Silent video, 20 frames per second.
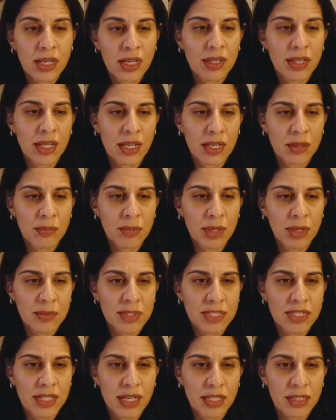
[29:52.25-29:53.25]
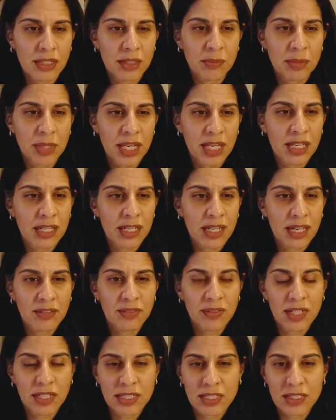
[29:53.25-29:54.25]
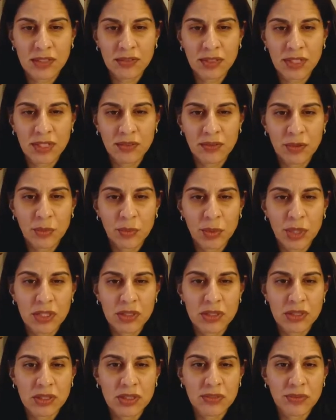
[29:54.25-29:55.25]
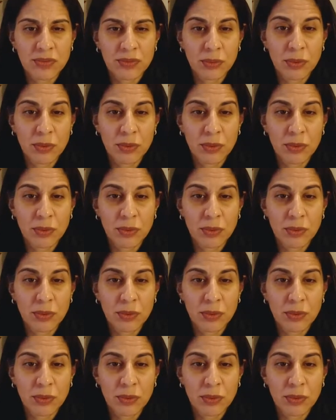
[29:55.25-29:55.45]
that abemaciclib can have activity for patients